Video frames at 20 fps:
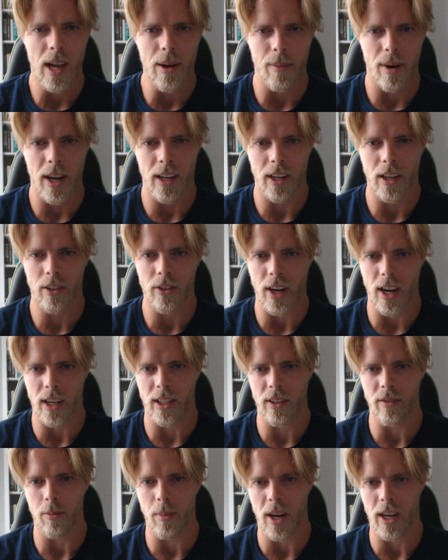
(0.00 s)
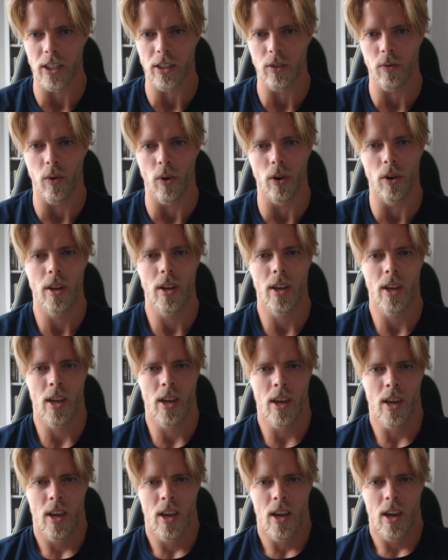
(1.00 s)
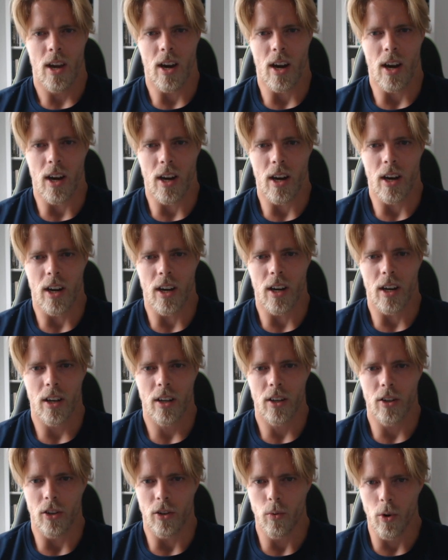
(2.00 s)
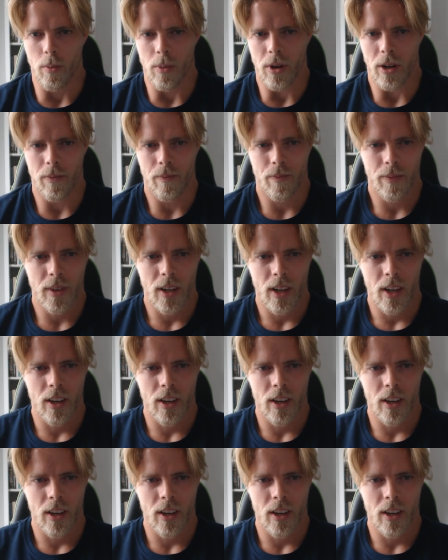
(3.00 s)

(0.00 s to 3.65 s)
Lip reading: am I an attractive match for a good woman?